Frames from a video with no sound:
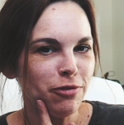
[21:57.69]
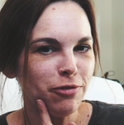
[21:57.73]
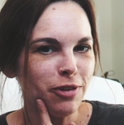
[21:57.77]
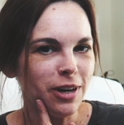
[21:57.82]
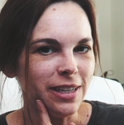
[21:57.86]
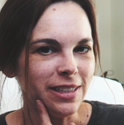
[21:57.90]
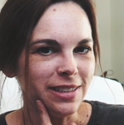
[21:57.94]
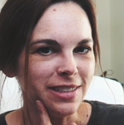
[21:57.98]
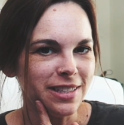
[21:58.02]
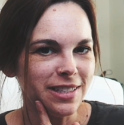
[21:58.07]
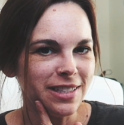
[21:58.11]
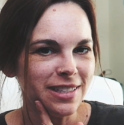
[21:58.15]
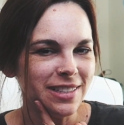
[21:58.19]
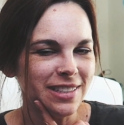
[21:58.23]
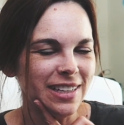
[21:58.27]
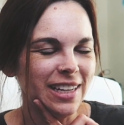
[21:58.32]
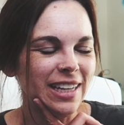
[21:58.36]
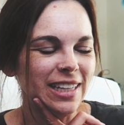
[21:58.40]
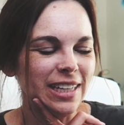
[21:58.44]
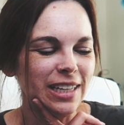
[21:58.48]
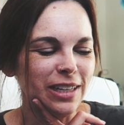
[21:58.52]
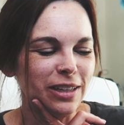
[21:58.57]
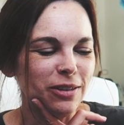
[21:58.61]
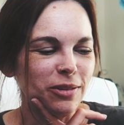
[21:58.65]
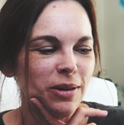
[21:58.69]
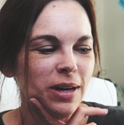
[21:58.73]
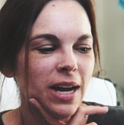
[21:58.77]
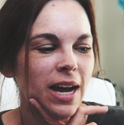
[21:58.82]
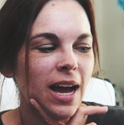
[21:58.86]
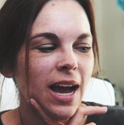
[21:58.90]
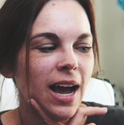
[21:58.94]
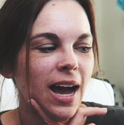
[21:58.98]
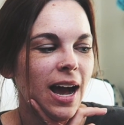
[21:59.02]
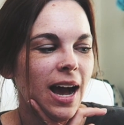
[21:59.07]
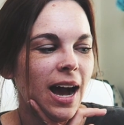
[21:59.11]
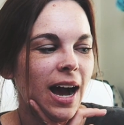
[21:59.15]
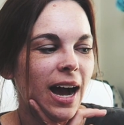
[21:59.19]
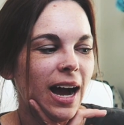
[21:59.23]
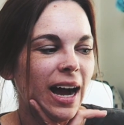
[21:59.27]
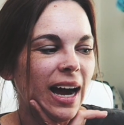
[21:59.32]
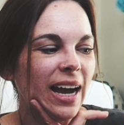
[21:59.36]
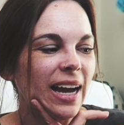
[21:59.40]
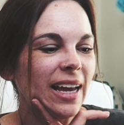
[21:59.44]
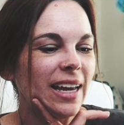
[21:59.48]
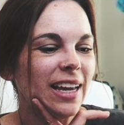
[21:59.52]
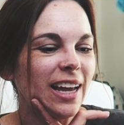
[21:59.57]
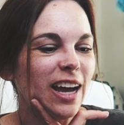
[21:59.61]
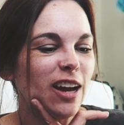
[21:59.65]
friends, hello.
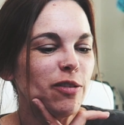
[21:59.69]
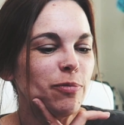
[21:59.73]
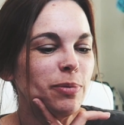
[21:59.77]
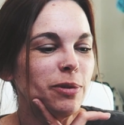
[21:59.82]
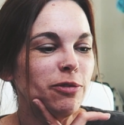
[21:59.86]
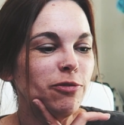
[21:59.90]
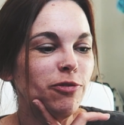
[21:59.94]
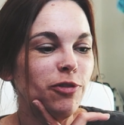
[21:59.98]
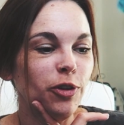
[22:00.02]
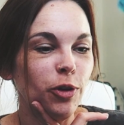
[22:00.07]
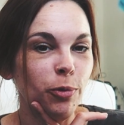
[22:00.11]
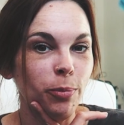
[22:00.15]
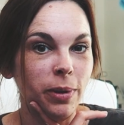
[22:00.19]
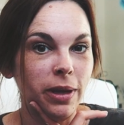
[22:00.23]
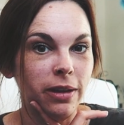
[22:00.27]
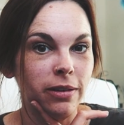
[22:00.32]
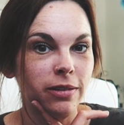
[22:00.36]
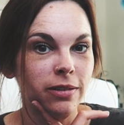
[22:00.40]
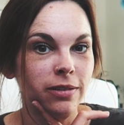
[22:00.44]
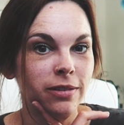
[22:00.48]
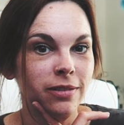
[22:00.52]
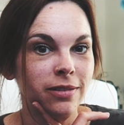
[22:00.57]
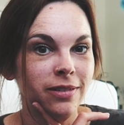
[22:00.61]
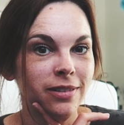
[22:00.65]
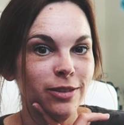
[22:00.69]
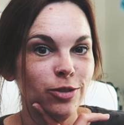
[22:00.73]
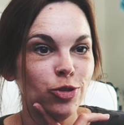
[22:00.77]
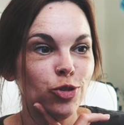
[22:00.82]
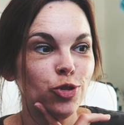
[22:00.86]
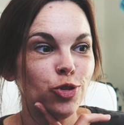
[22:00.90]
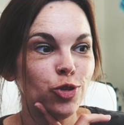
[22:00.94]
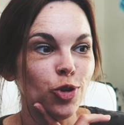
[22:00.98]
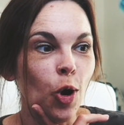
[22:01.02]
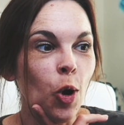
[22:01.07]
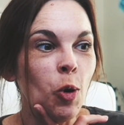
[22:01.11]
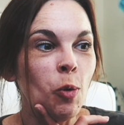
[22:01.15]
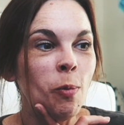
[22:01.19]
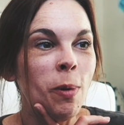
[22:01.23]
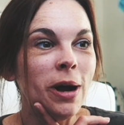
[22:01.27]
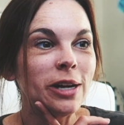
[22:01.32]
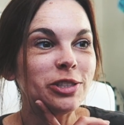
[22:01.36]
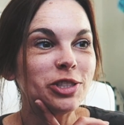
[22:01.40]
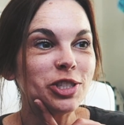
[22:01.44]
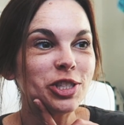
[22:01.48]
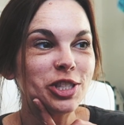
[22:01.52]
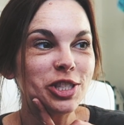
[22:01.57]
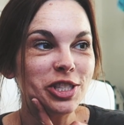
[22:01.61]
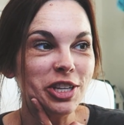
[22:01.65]
I have been filming so
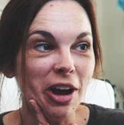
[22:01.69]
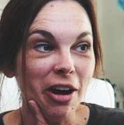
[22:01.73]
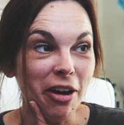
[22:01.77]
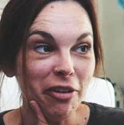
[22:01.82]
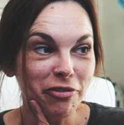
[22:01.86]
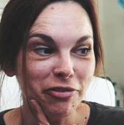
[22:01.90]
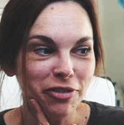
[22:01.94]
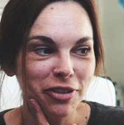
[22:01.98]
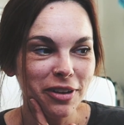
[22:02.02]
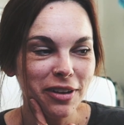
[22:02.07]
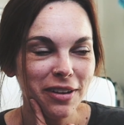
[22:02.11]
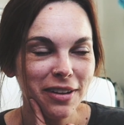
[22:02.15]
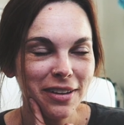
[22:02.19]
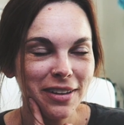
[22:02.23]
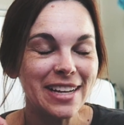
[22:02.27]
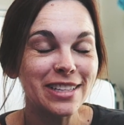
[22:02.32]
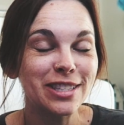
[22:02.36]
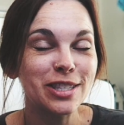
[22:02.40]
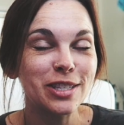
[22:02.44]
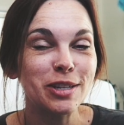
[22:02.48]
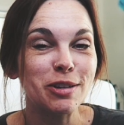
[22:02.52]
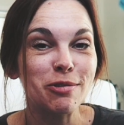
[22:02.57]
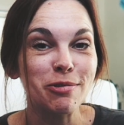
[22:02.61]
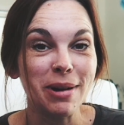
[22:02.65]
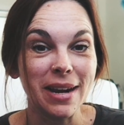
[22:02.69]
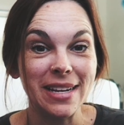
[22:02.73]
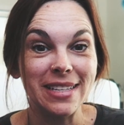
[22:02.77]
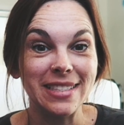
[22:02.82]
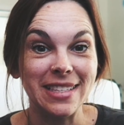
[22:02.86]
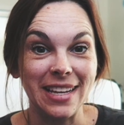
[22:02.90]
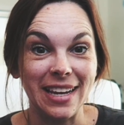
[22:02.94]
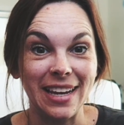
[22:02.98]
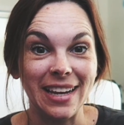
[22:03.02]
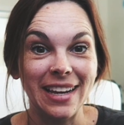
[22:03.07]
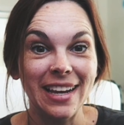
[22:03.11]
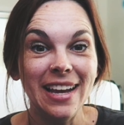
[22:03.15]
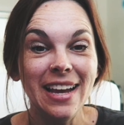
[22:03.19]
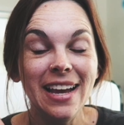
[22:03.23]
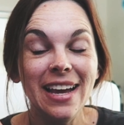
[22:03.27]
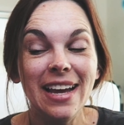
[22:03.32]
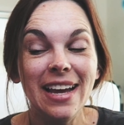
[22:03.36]
much stuff. It's crazy.